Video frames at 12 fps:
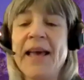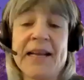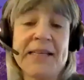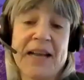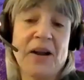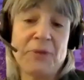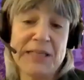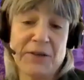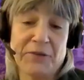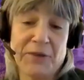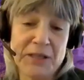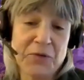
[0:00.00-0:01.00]
And I said, I'll
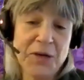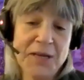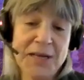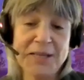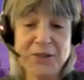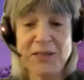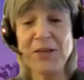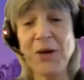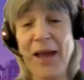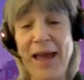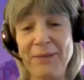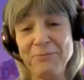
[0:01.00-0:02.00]
raise the funds for it. And so they
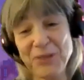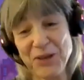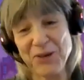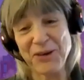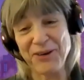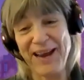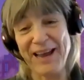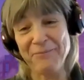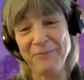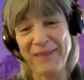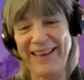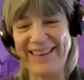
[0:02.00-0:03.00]
said, okay, so here
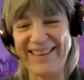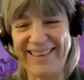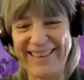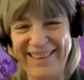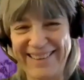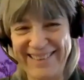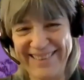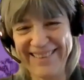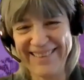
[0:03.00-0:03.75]
I am.